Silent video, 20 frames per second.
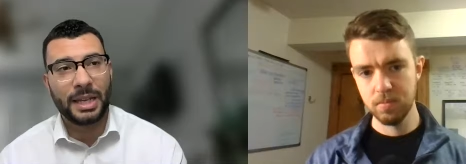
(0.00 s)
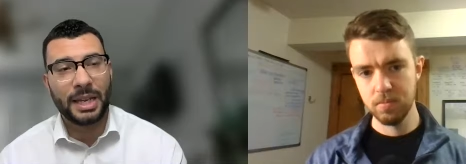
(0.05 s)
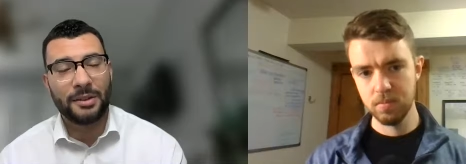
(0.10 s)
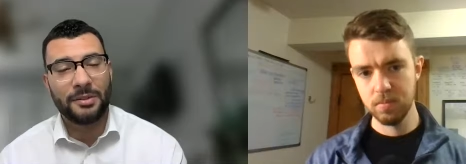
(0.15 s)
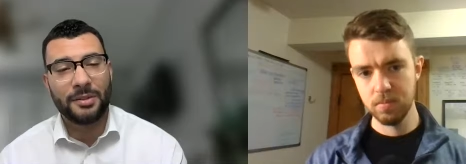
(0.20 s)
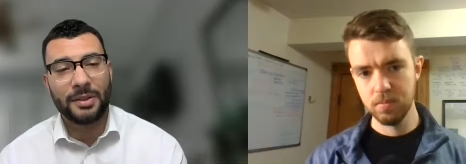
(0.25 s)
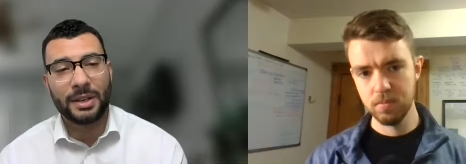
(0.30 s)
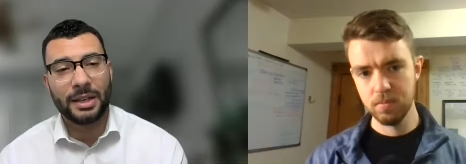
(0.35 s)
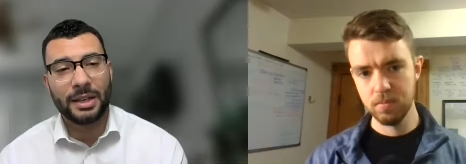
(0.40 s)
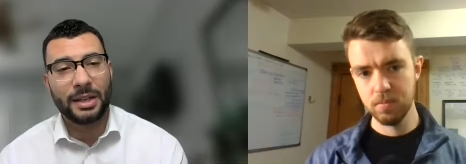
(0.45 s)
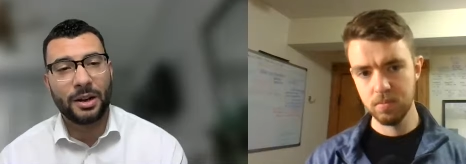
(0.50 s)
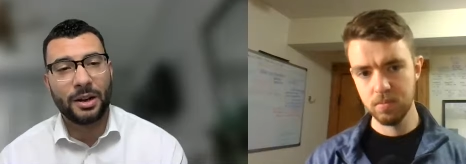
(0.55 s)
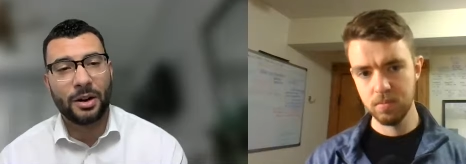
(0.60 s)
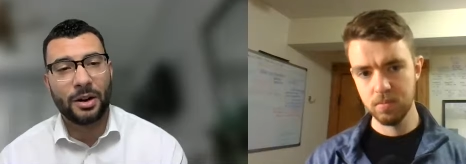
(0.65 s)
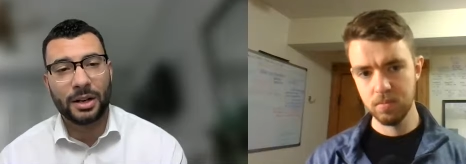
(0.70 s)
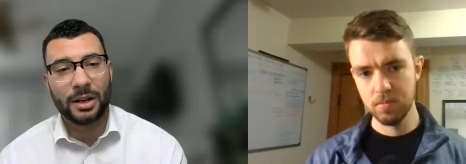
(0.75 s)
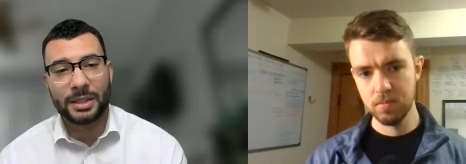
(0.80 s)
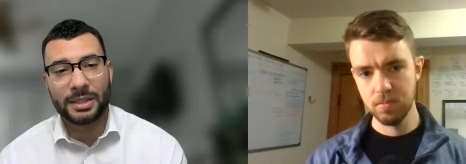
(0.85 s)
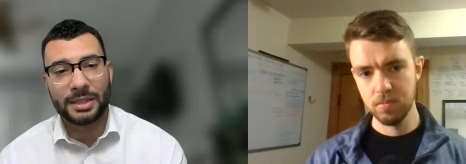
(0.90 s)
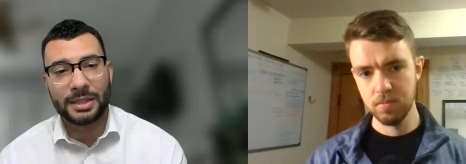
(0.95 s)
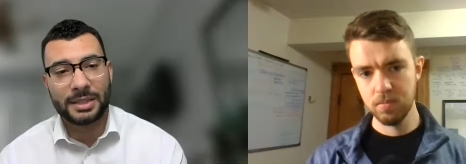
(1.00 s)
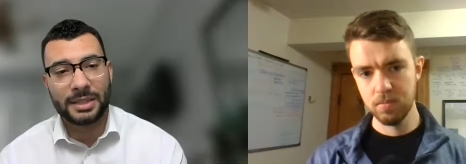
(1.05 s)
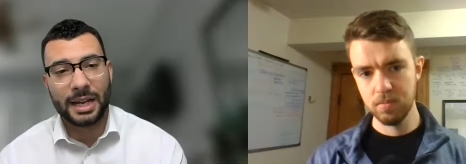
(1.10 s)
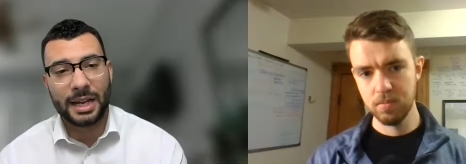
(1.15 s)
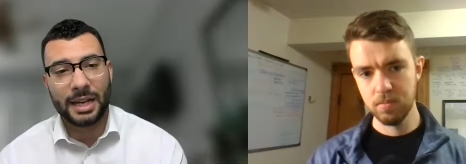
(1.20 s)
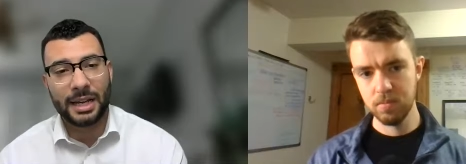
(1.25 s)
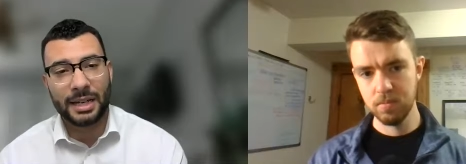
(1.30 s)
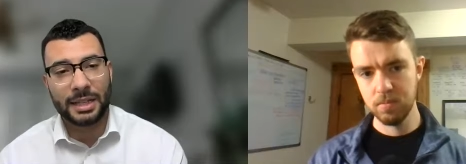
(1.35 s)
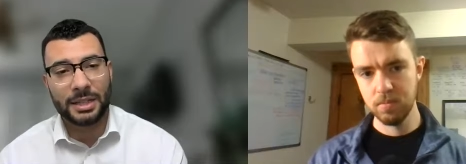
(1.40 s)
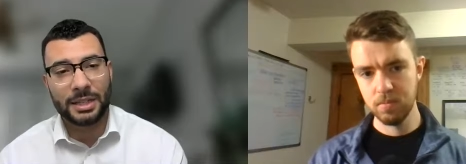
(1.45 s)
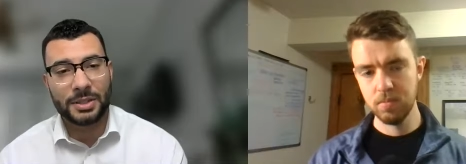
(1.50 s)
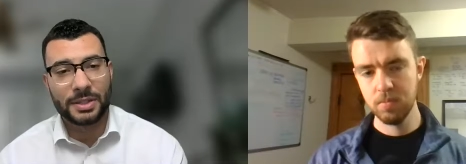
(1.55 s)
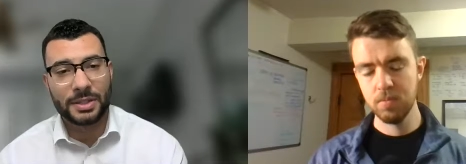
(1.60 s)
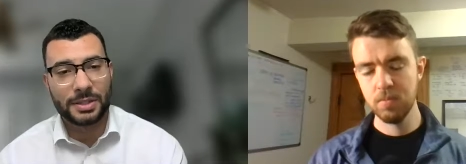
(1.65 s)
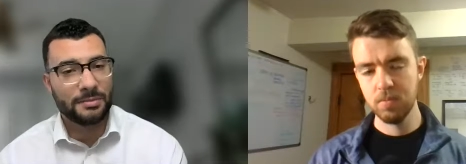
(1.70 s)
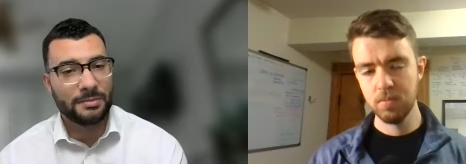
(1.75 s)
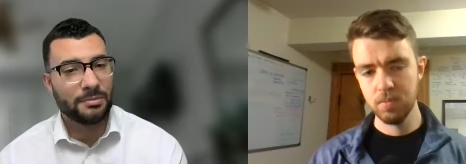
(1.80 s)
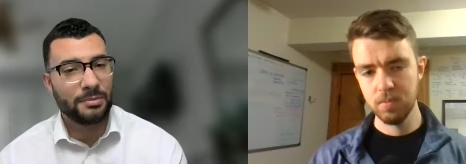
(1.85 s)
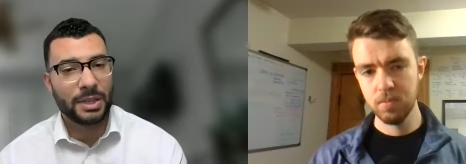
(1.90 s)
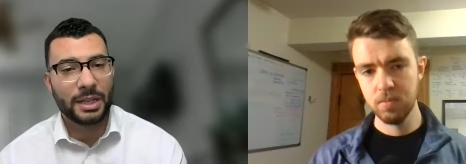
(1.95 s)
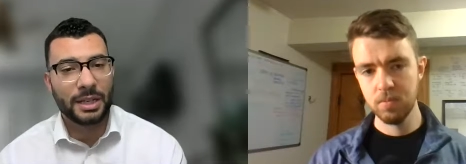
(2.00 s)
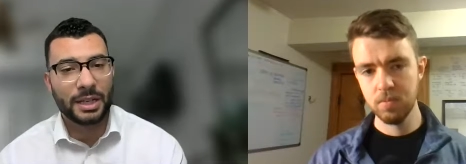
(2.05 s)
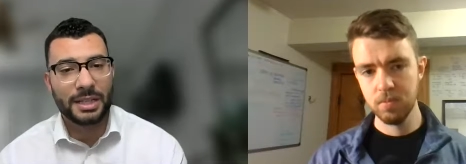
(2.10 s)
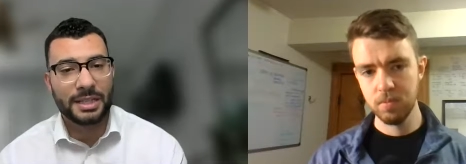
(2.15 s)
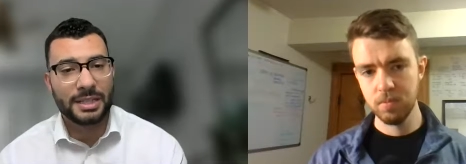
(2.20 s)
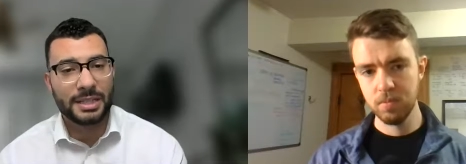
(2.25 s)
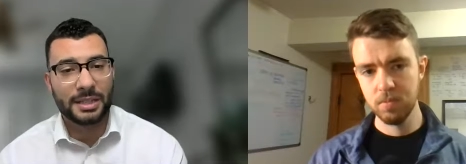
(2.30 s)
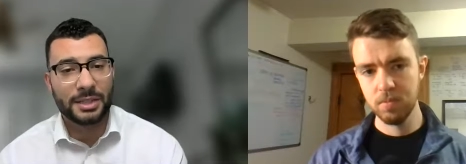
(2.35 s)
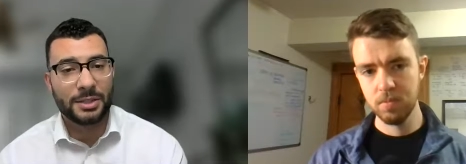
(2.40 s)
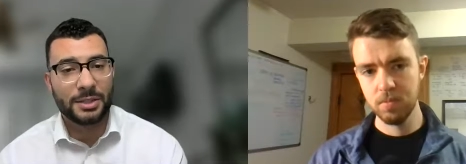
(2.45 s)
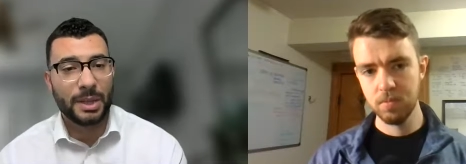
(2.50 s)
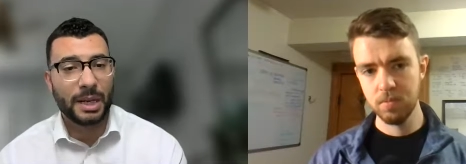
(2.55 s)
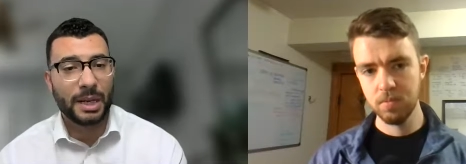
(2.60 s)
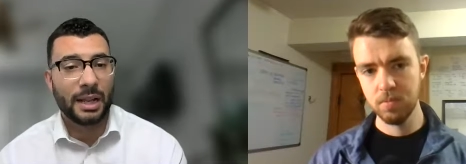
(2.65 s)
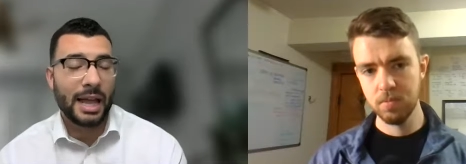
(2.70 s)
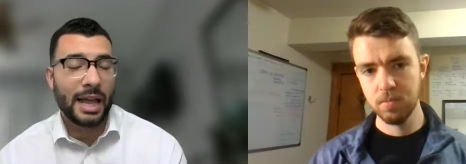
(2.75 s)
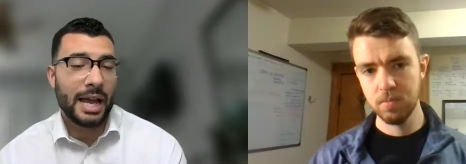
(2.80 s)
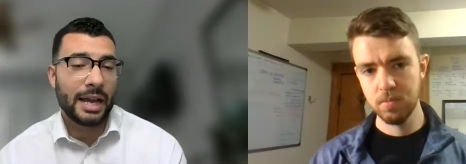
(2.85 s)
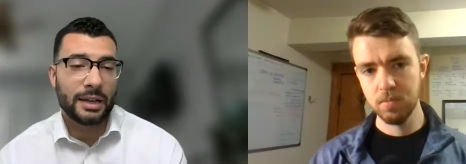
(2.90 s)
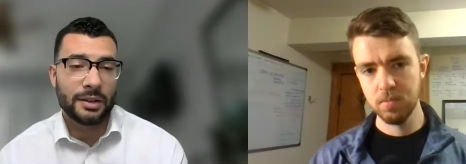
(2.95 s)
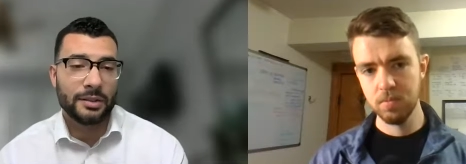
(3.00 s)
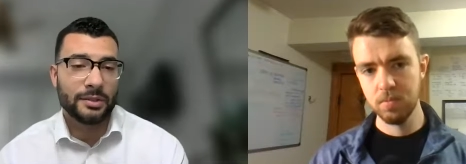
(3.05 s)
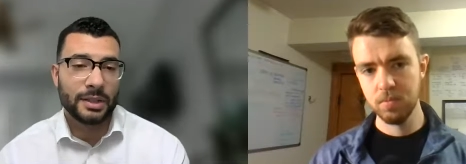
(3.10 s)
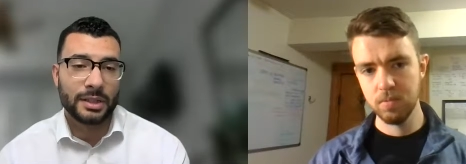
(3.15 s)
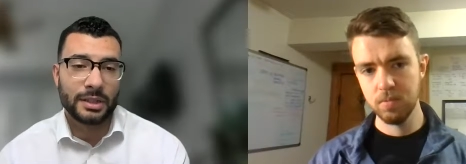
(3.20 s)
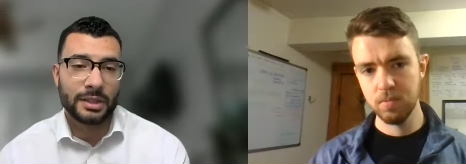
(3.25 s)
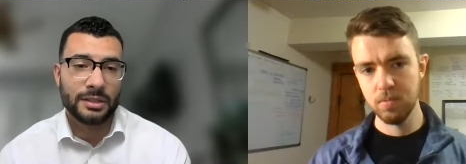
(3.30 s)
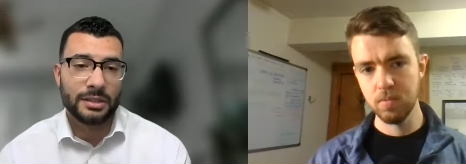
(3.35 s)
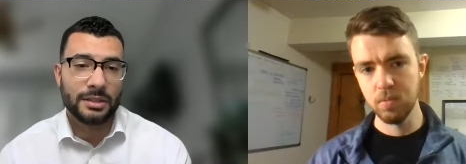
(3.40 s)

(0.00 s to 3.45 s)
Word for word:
Speaker 1: given our society just because there's been a lack of it.